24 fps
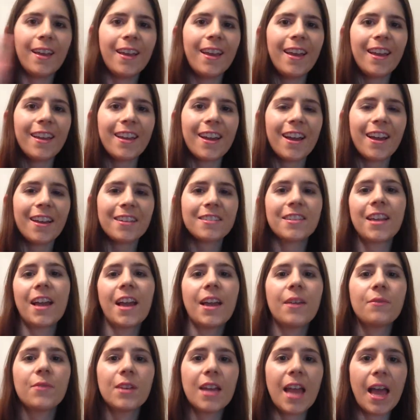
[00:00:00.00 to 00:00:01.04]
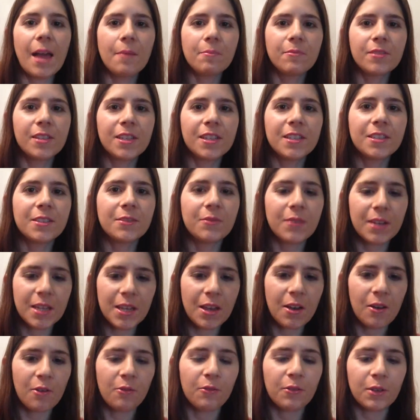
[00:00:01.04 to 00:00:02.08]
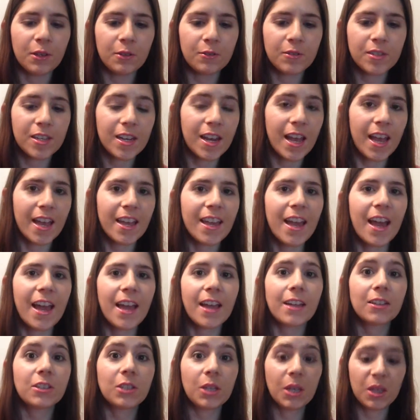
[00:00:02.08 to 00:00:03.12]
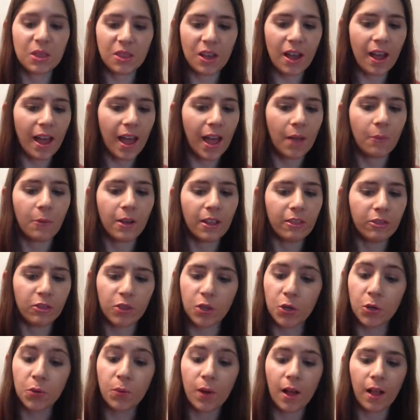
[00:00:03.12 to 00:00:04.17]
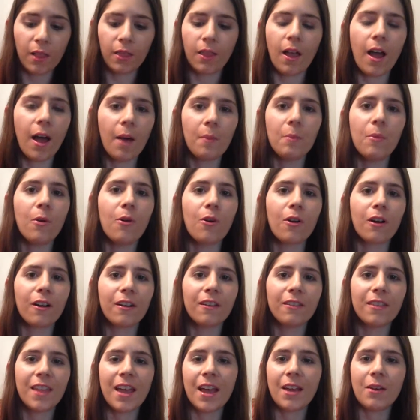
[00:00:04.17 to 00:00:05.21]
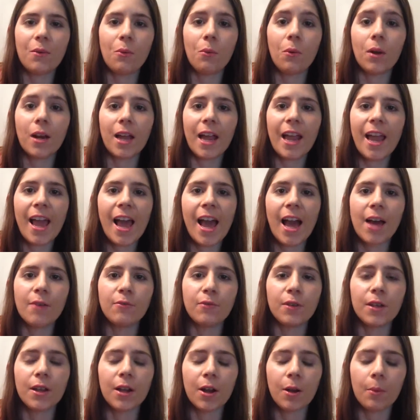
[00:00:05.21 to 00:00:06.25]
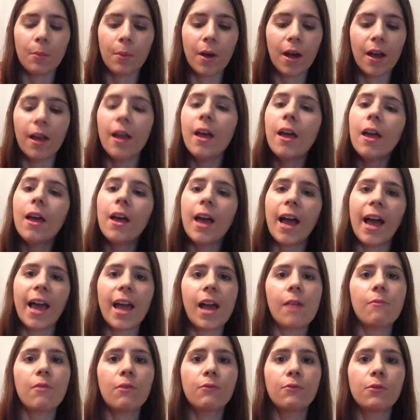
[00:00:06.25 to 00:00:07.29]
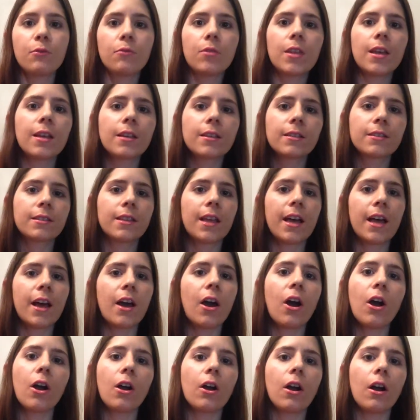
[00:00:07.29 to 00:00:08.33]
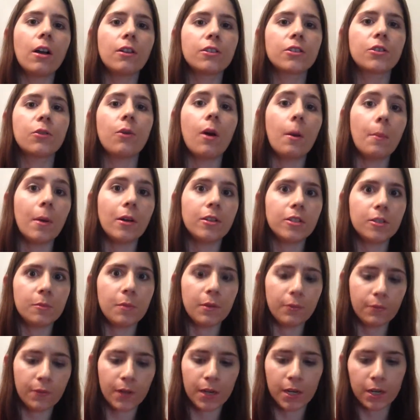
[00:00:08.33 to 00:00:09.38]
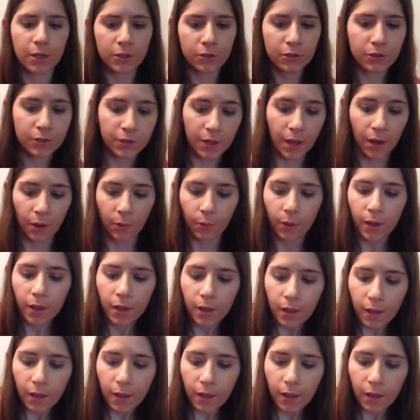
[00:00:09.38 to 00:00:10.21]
Hey guys, I have an empties video for you today. I actually thought I went through a lot more than what I have here, but I have a few things that are also about to be finished, so